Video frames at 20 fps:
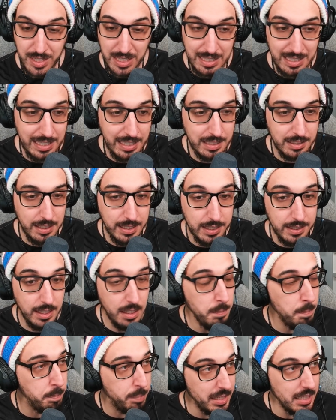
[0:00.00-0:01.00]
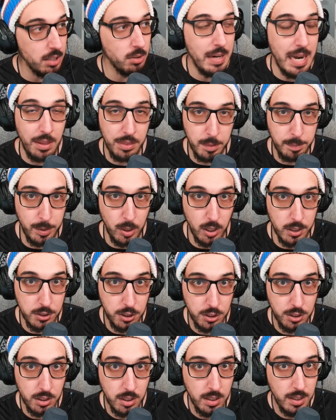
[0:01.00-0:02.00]
did beat around the
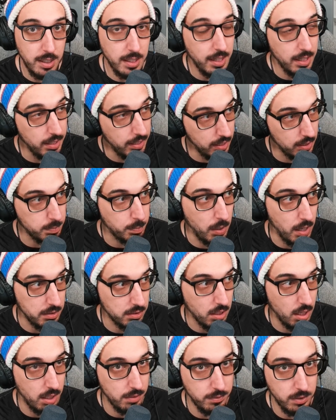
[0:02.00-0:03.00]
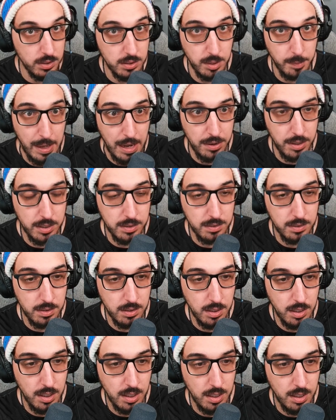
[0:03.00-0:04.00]
bush in his press conference about it,
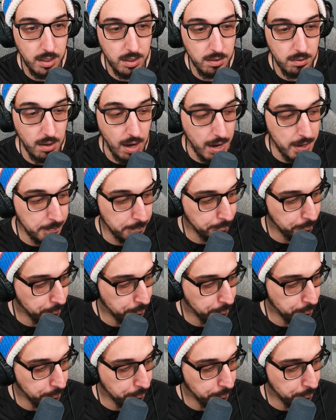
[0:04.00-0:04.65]
right?